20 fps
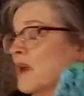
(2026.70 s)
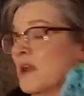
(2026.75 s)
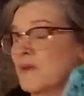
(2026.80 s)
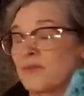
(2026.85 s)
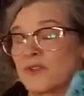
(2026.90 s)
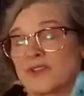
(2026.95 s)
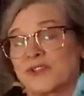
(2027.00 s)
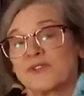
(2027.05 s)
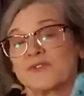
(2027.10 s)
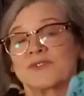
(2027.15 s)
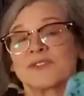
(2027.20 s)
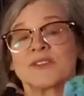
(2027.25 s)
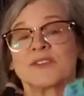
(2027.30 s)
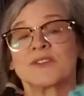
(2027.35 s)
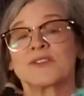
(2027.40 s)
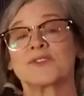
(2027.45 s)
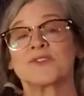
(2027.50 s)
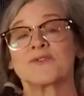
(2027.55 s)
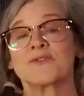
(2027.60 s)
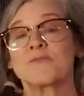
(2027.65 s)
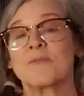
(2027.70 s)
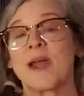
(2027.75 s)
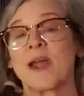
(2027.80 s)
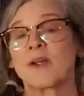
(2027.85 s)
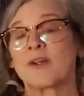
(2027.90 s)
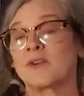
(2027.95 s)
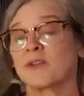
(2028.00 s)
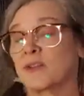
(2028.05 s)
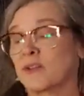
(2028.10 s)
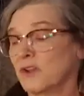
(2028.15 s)
I was using to do my
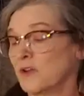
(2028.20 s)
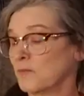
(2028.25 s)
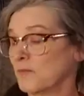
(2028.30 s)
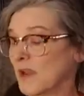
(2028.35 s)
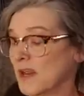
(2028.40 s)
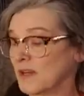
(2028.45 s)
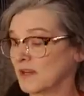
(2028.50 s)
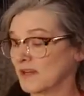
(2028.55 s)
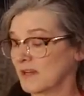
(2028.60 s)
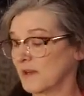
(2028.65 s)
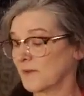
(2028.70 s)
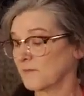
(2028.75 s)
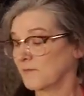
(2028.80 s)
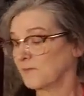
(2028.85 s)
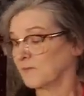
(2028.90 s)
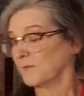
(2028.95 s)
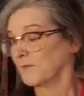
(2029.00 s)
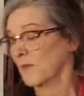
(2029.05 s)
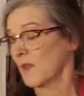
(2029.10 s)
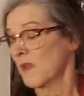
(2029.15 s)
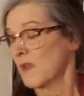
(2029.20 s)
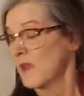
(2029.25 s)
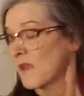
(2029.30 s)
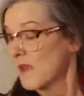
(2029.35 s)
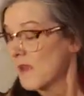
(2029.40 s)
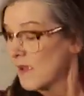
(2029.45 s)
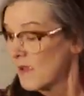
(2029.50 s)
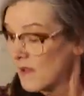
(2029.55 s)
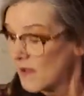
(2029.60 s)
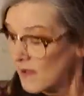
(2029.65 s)
earlier painting.
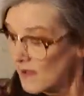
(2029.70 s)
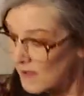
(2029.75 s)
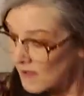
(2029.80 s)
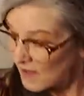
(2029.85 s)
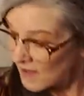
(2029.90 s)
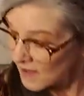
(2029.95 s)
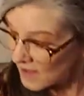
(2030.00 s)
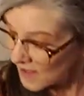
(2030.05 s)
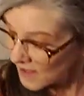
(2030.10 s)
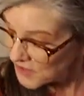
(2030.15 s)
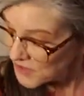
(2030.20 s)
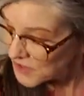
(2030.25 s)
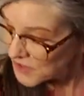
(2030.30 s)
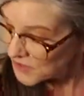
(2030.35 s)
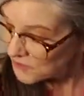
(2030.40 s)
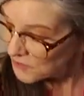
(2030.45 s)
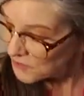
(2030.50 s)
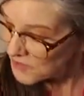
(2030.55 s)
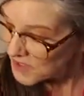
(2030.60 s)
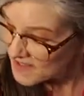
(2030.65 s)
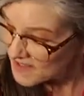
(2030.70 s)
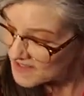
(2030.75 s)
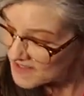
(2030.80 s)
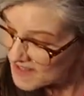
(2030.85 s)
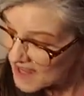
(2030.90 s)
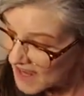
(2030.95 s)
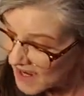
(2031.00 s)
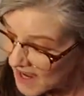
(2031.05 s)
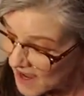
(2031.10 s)
I should rinse that